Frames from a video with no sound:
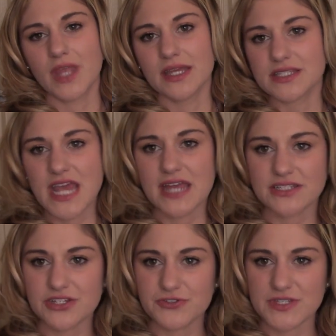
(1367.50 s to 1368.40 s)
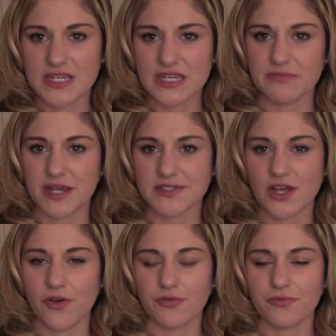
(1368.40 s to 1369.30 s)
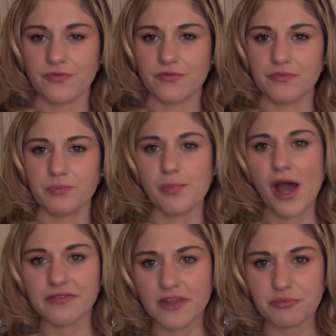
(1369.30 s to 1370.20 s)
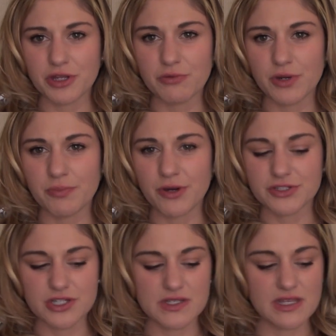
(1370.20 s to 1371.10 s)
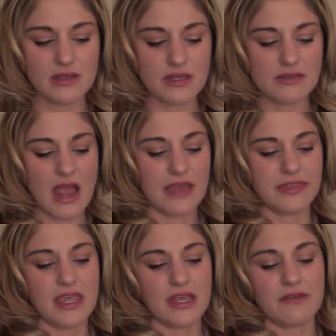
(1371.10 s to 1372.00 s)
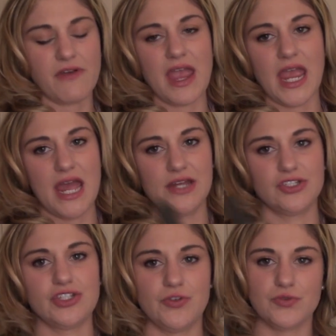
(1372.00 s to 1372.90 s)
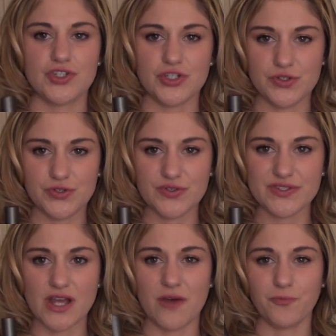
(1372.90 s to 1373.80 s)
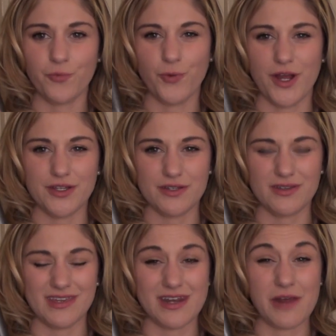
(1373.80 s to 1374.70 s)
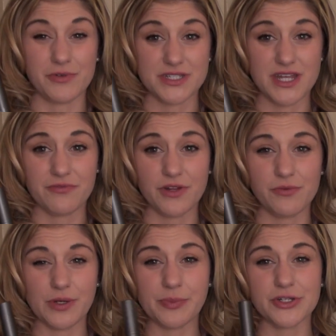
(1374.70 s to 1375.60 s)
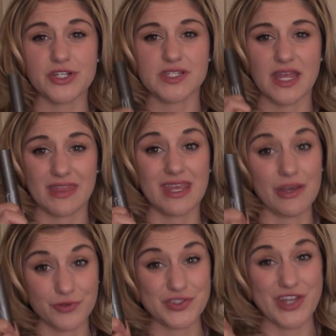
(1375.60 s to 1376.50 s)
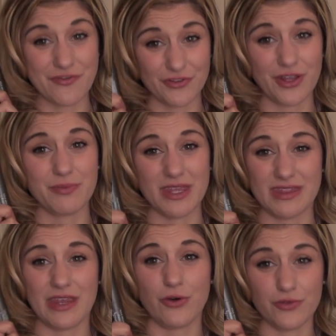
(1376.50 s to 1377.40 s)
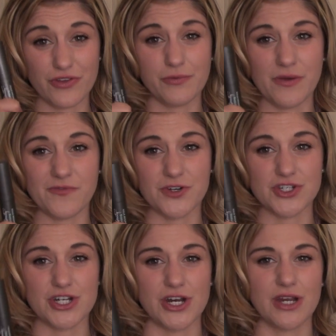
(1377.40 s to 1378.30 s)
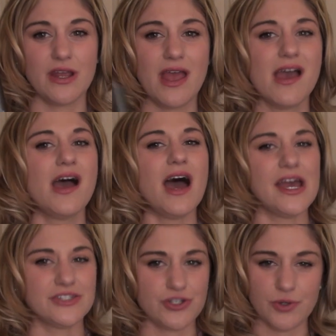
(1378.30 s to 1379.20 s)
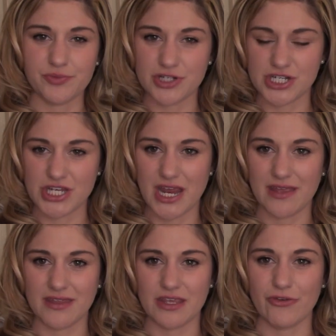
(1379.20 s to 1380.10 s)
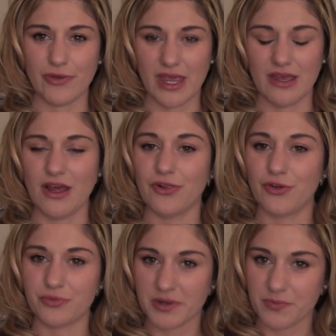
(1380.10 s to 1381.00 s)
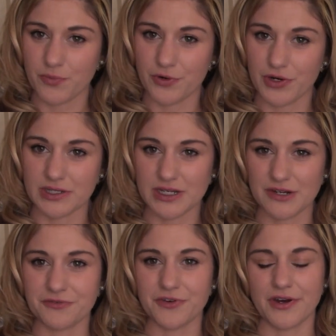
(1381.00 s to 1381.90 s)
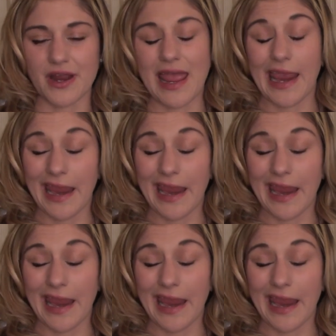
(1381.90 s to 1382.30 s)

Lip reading: tend to see myself possibly repurchasing this. I think if I had to choose on one that I would definitely repurchase, I think it would definitely be the Ulta one for sure. I do appreciate that you get a little bit more in here for a